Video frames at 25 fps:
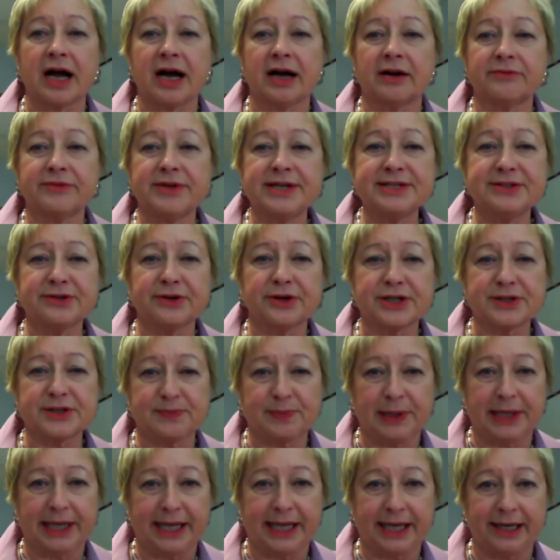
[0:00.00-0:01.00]
resource
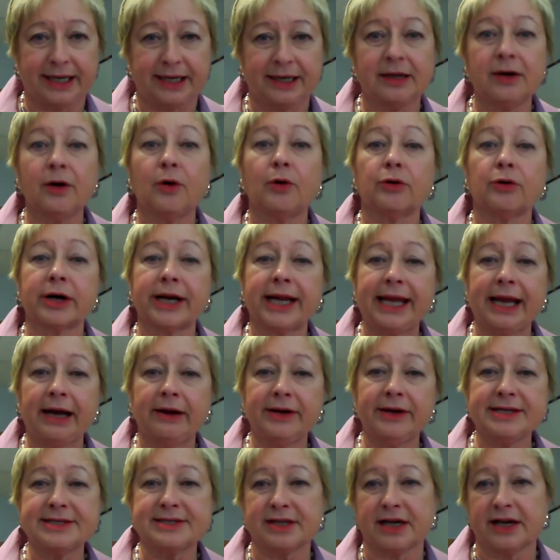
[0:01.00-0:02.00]
planning or
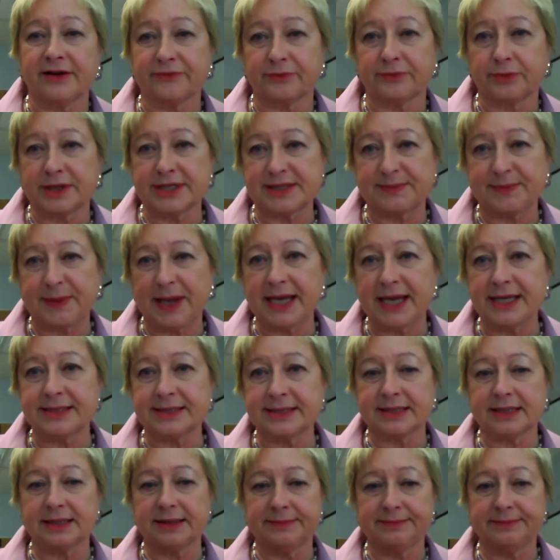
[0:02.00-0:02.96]
accounting software space?